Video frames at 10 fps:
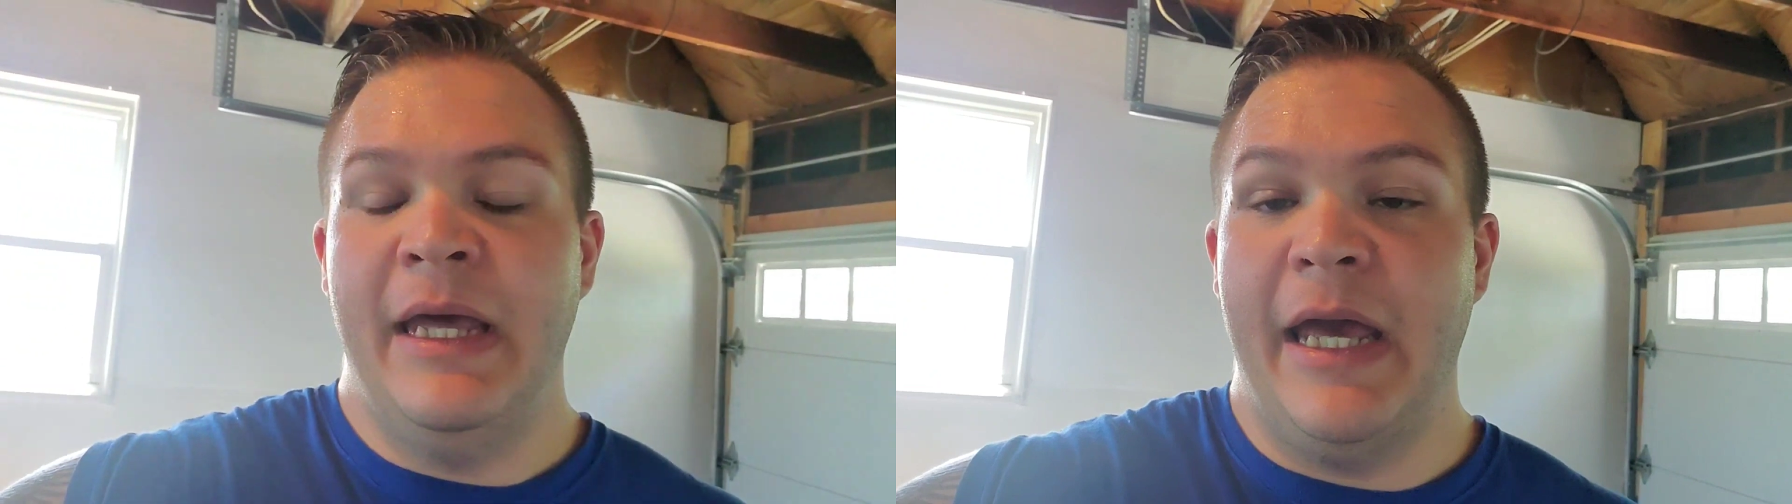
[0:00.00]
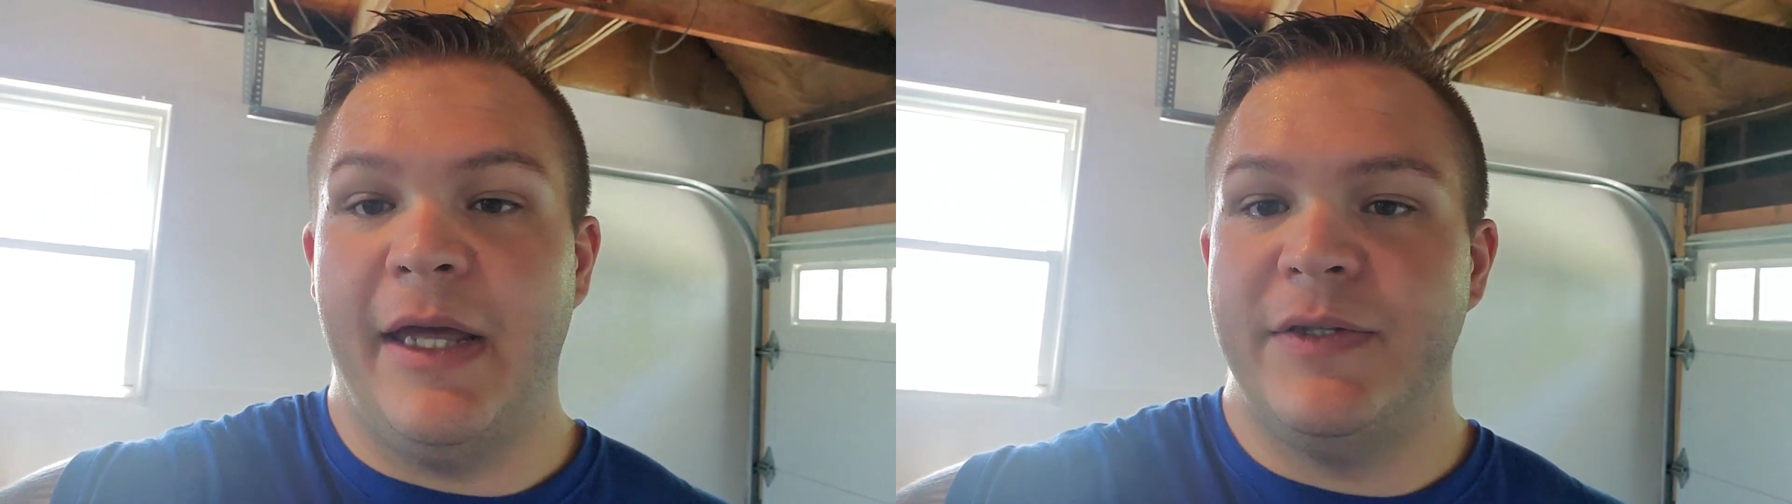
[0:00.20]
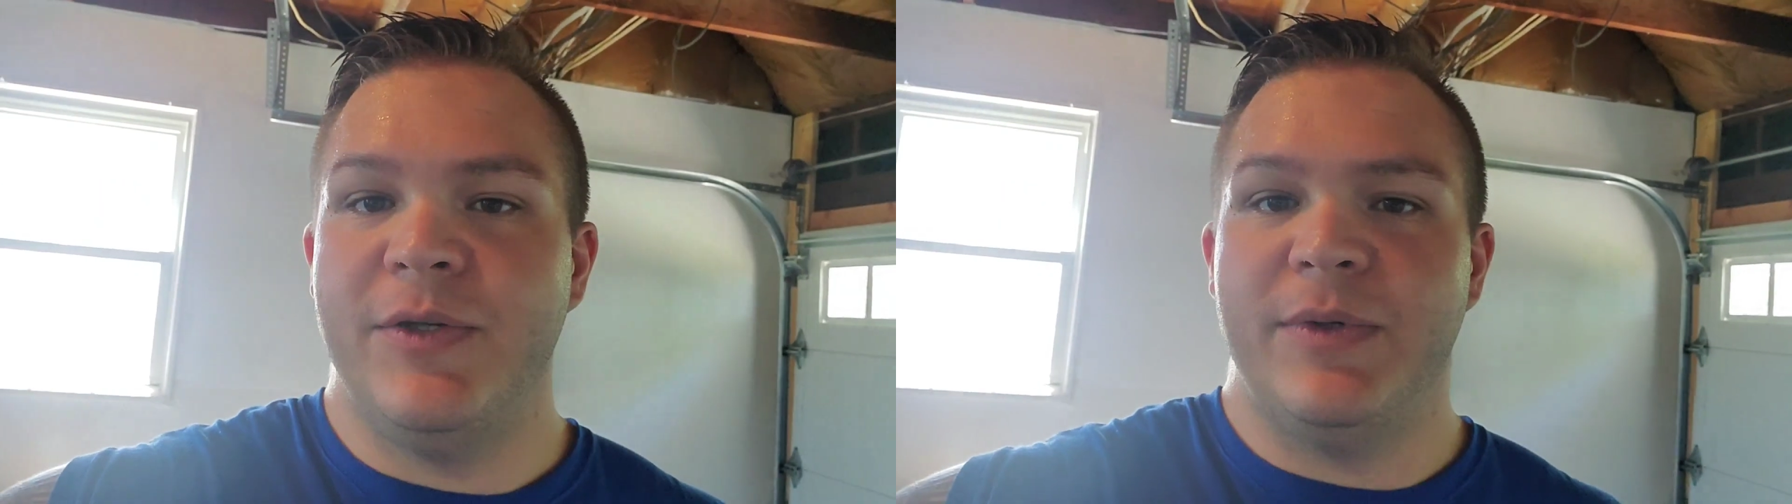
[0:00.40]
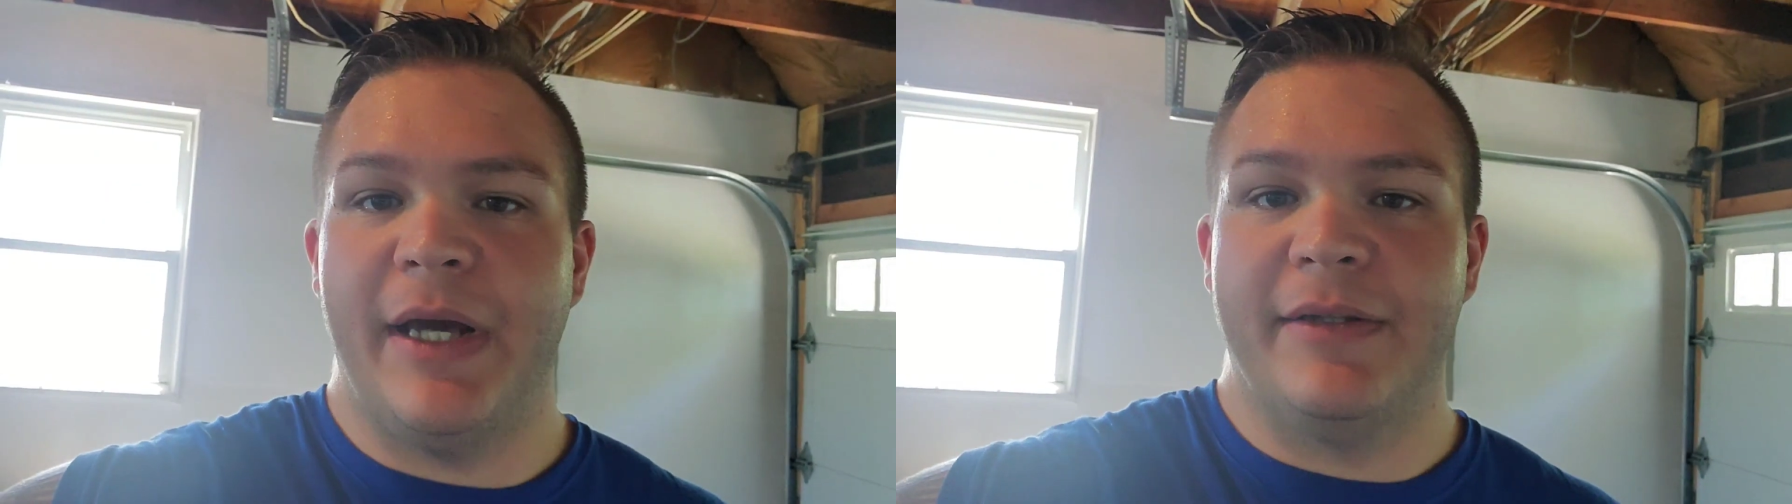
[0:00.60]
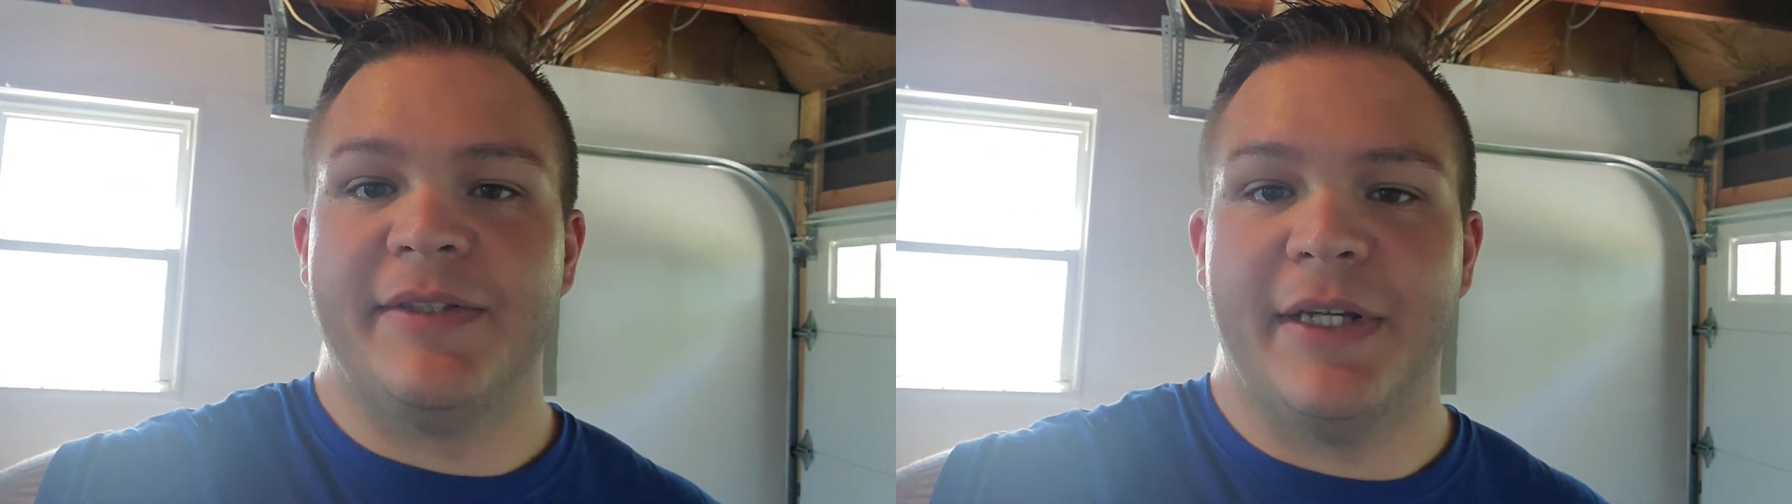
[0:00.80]
and 2
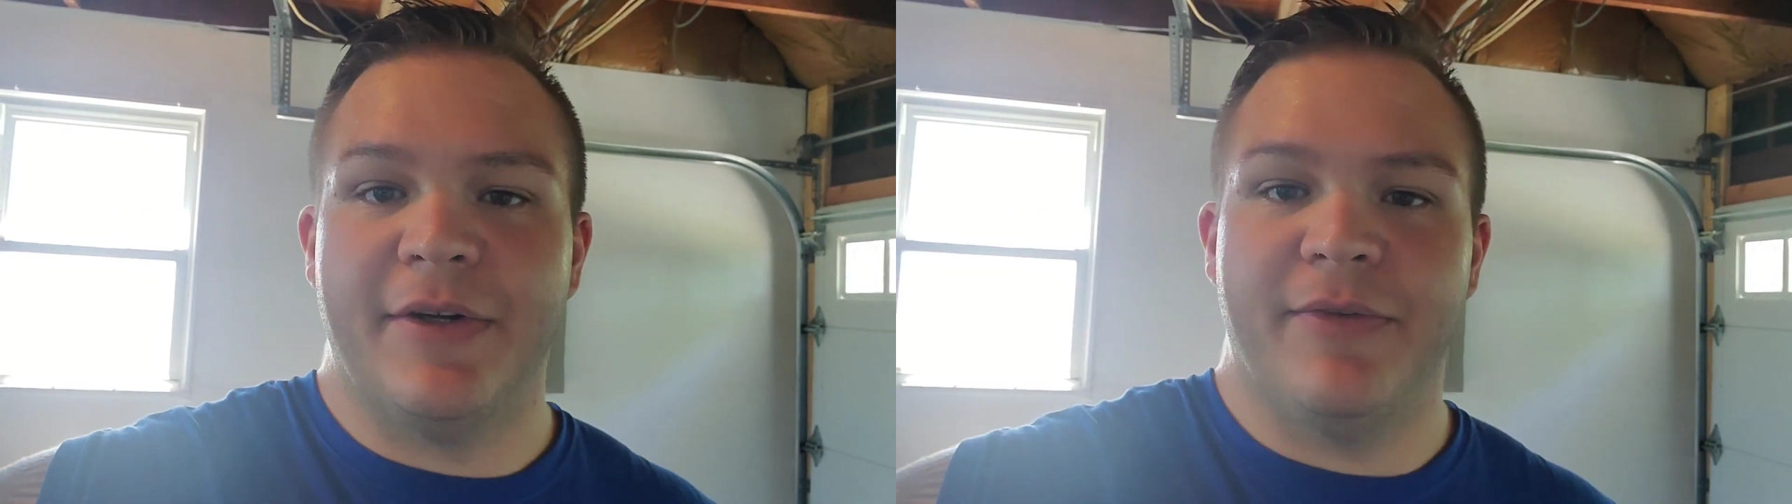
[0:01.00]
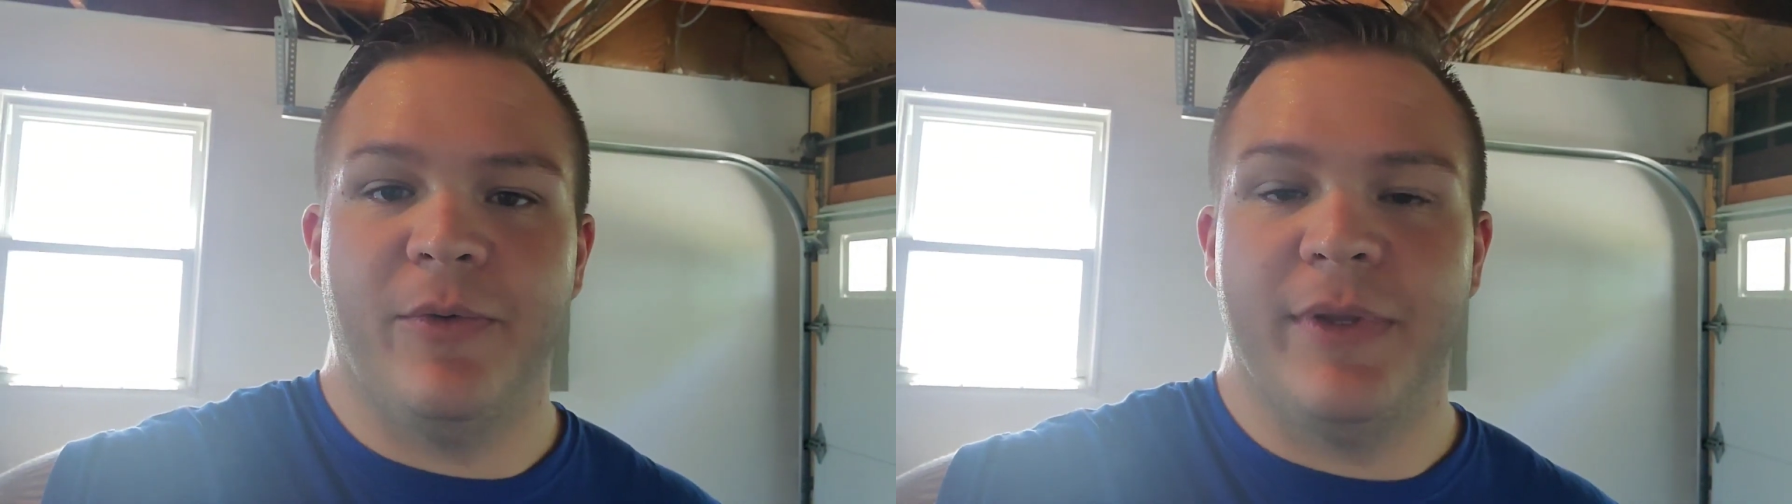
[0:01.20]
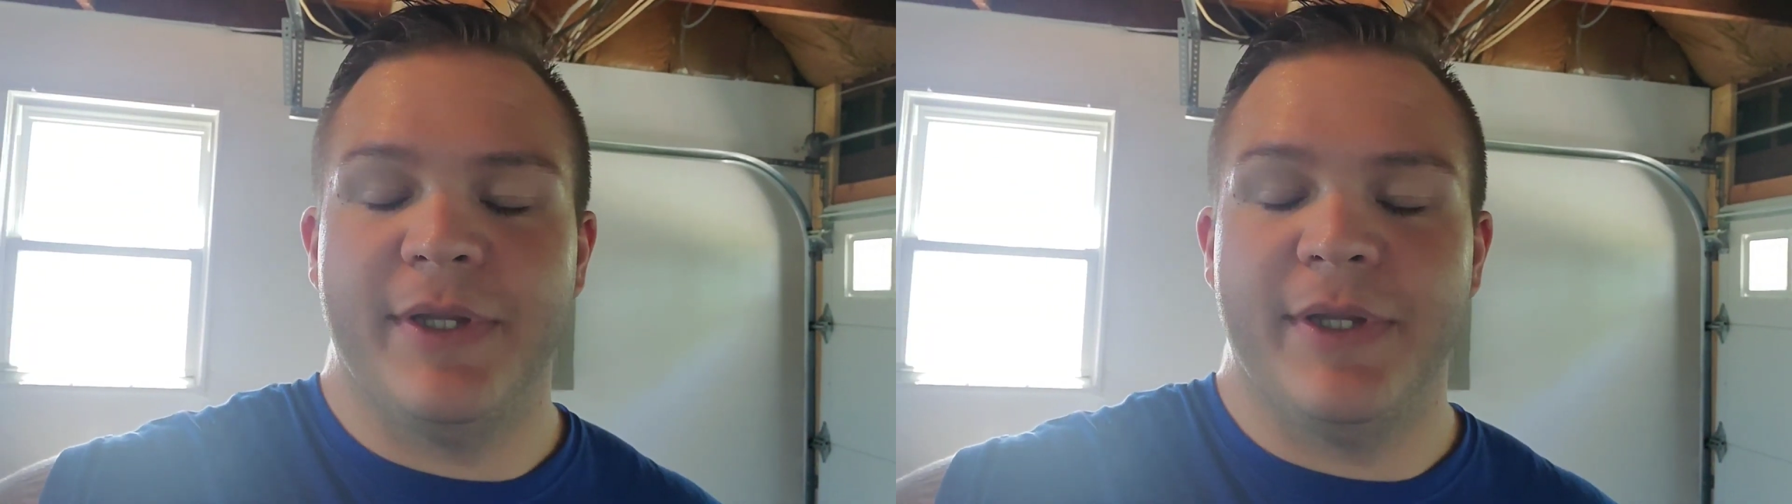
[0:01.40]
down the center for